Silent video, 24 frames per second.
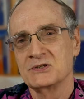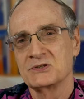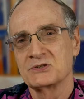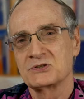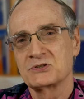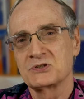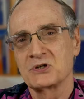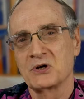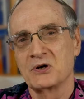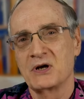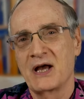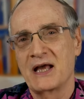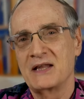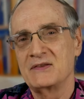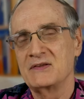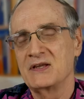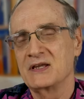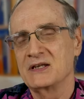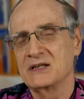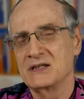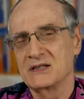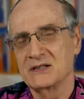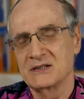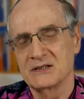So and
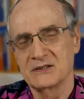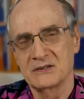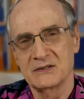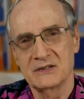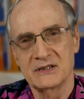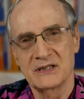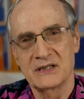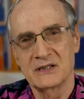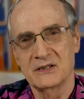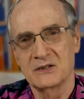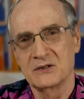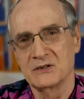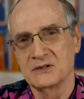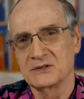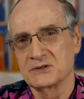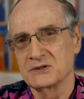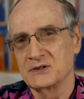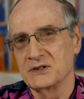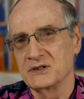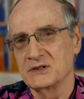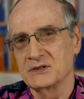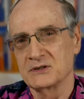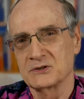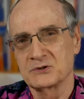then it'll it'll
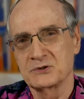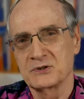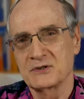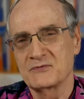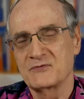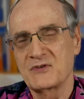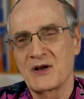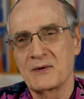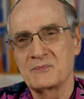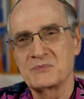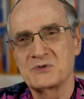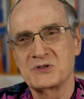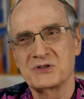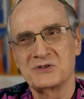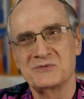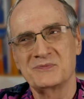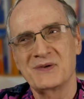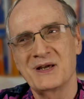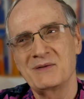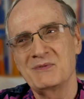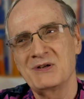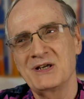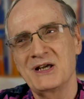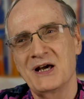it'll drift up till
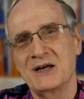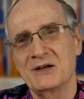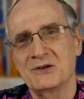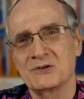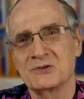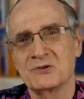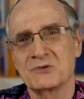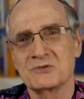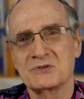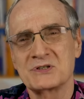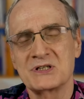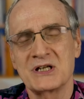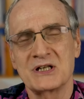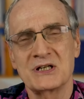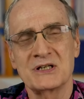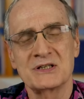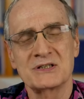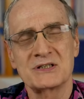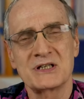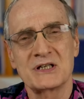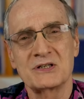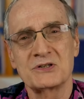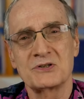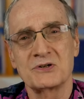maybe I don't know
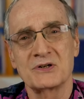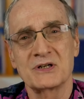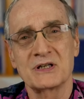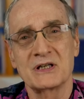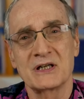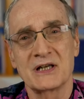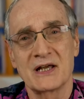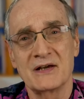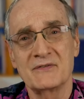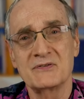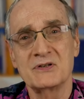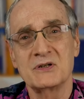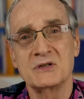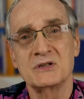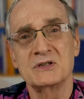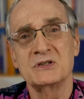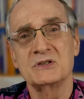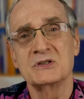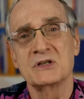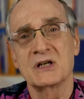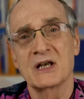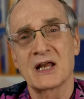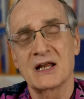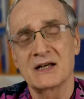10 10 30 11
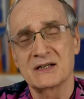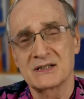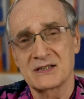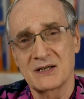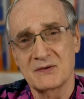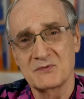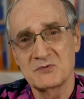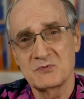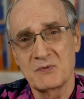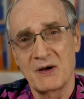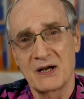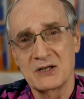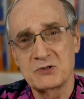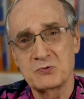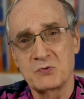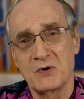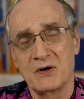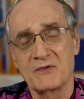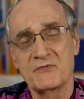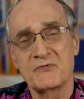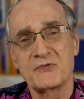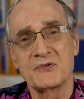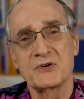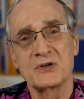a lot of times by
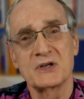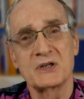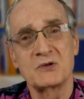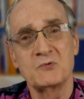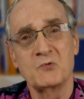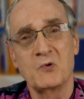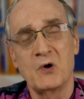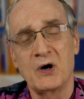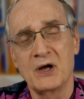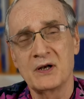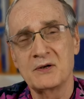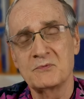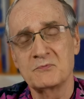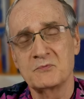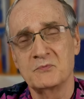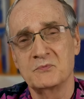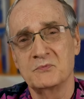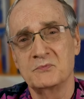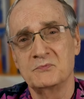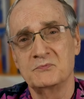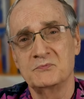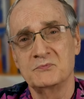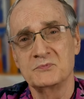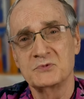12
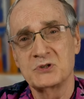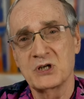31